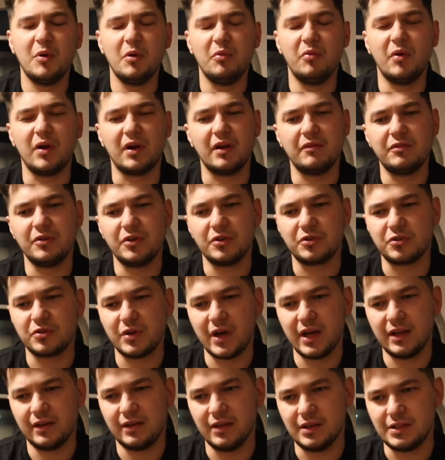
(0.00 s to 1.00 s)
But whatever you're
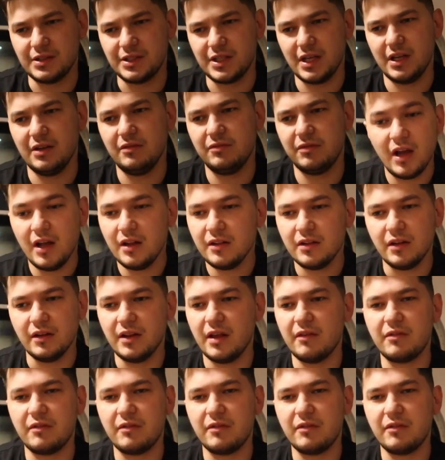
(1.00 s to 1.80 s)
trying to achieve, they'll